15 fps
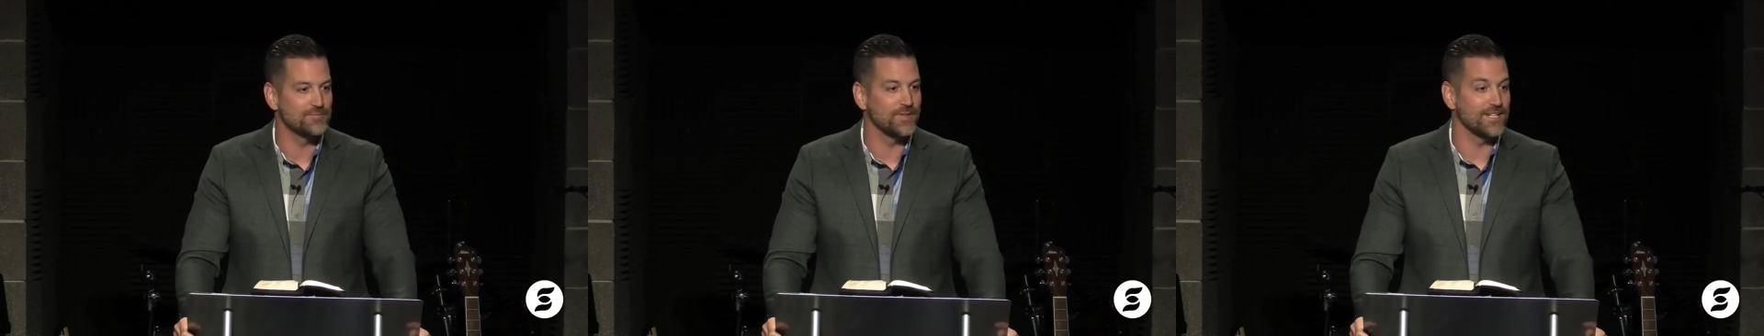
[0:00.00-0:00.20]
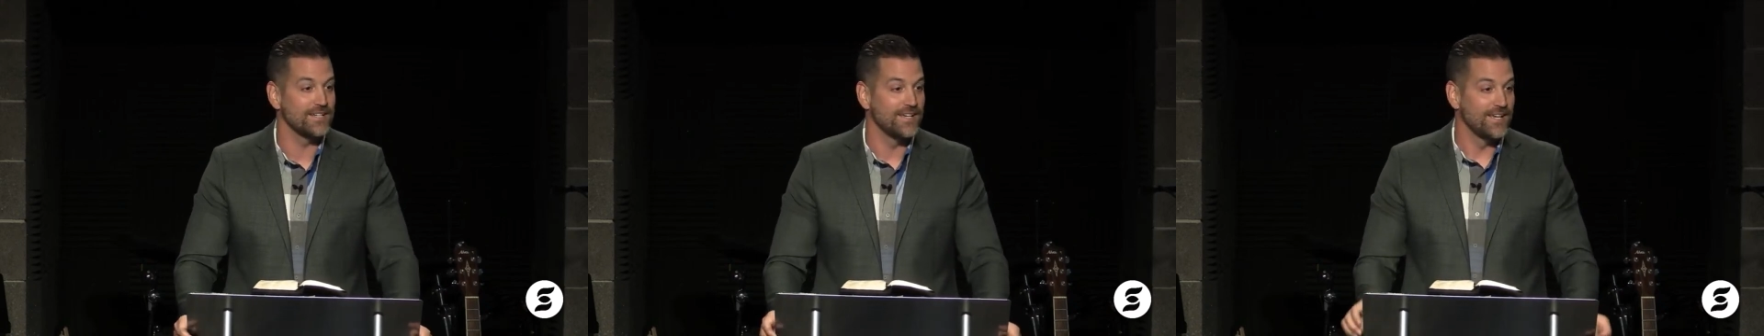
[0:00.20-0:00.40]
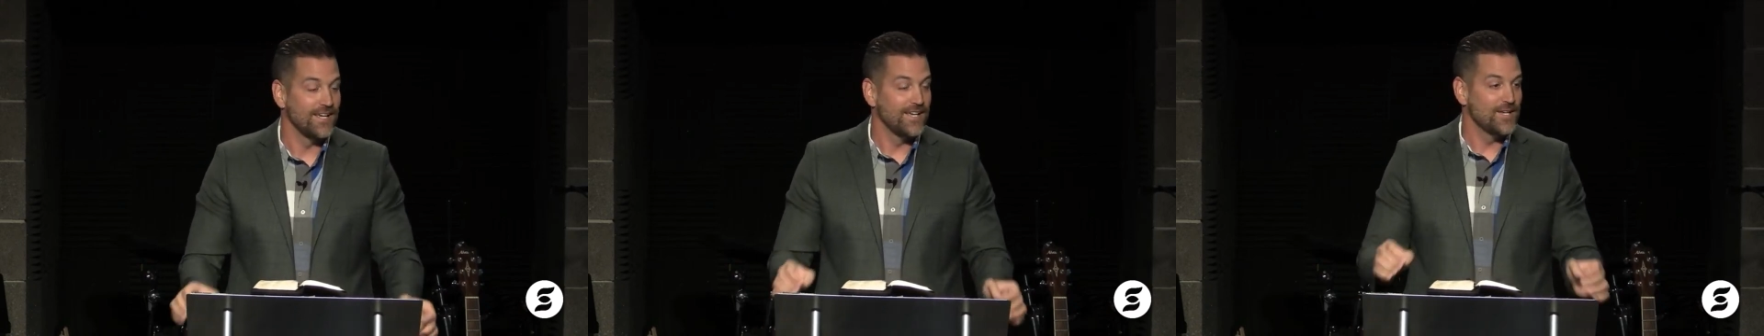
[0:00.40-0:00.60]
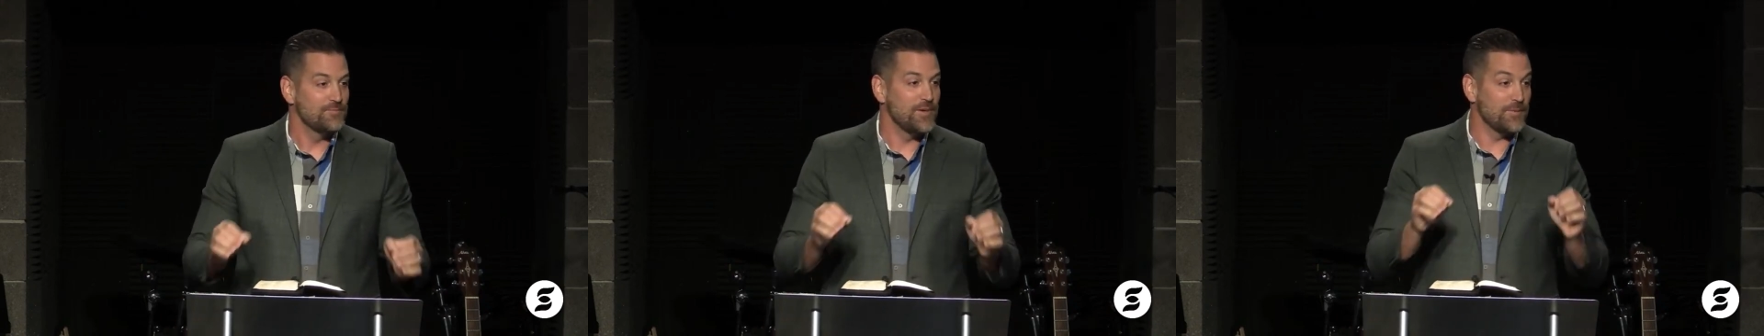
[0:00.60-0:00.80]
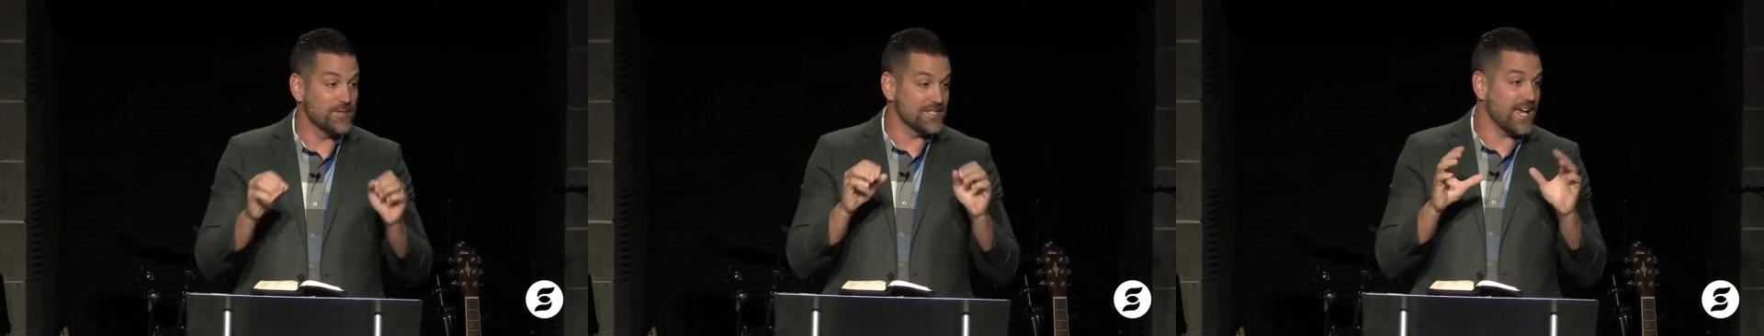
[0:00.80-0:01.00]
But
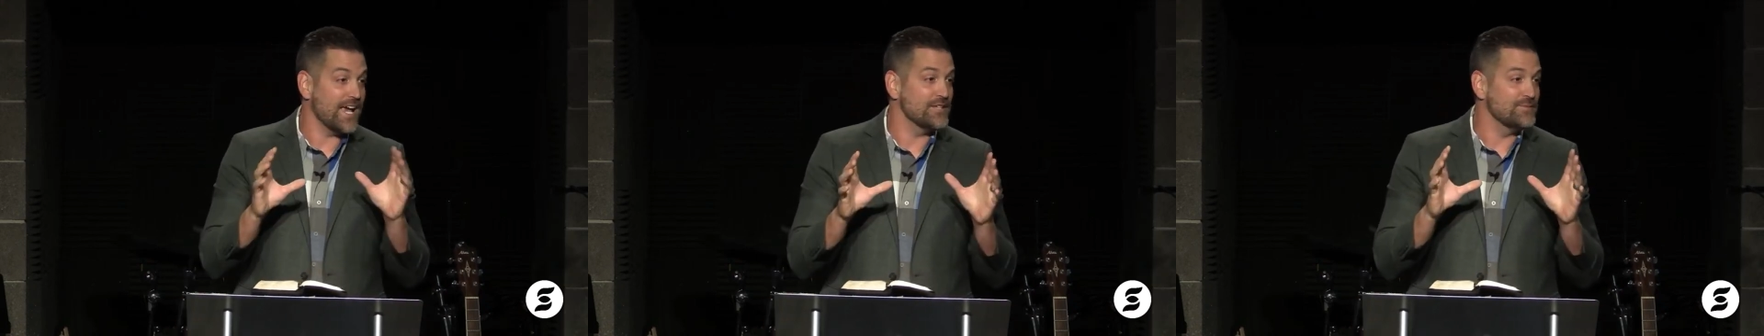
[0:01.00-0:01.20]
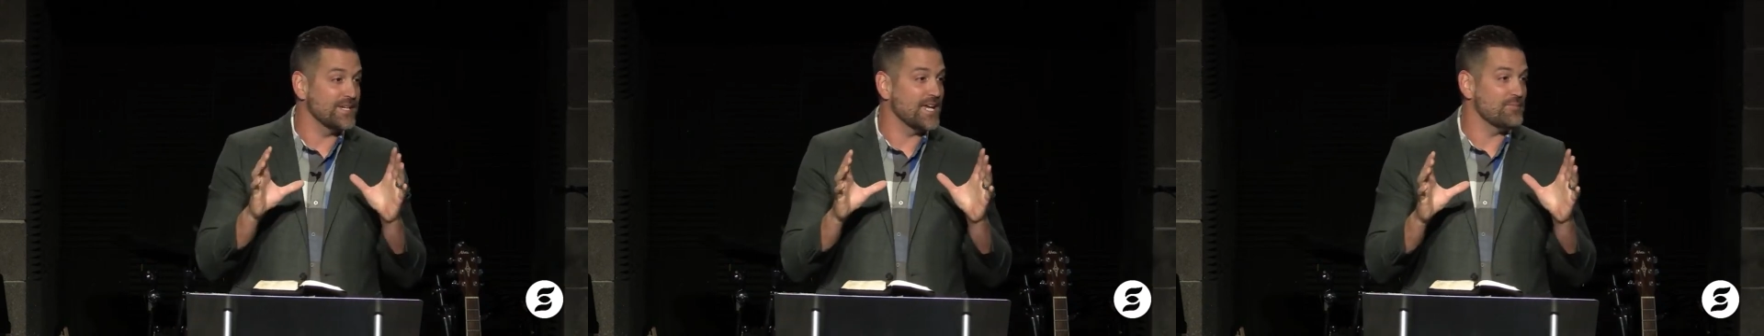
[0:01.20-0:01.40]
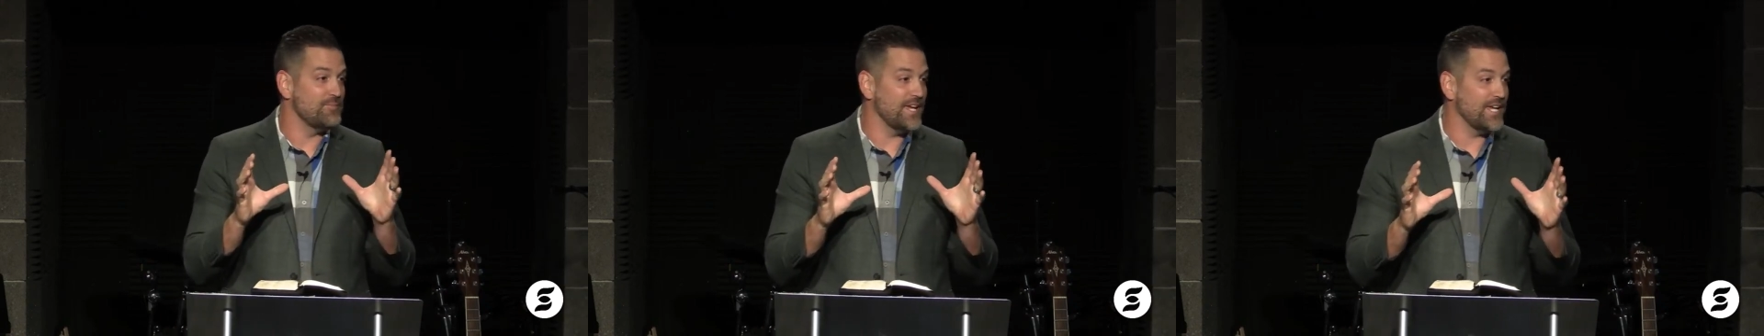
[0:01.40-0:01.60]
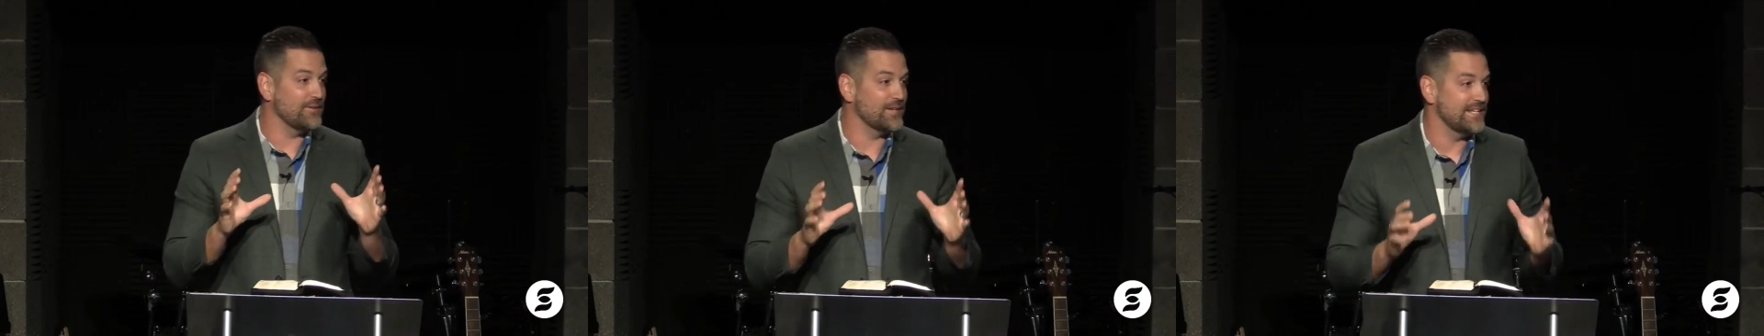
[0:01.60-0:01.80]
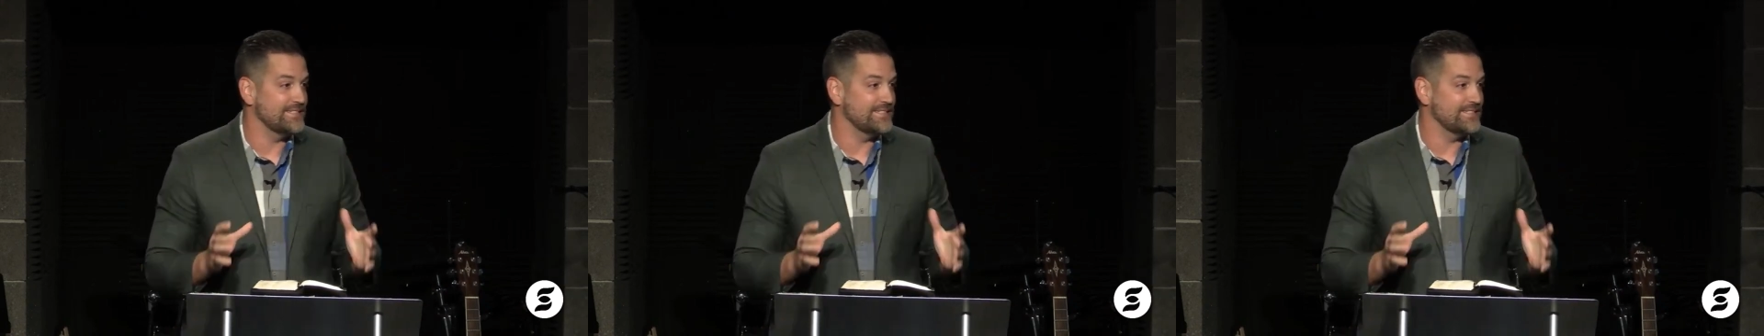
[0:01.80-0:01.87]
people's eyes would get big when